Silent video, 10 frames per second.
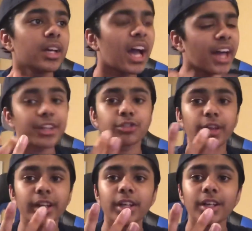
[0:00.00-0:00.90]
At this
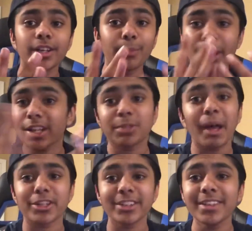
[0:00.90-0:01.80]
rate, we're gonna
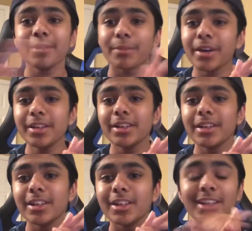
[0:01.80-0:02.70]
smash it. But
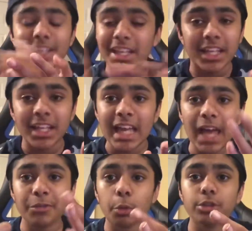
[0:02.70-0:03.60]

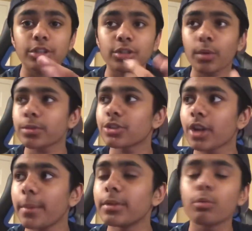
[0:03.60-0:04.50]
if you're watching this and not
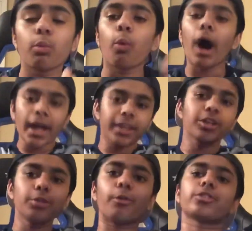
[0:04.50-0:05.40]
subscribed, why are
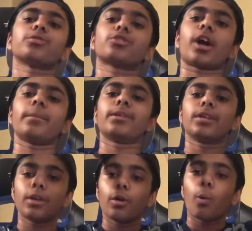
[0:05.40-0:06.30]
you not subscribed?
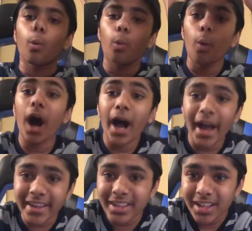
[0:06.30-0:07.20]

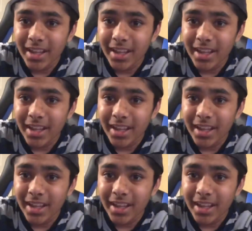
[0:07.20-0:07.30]
Why?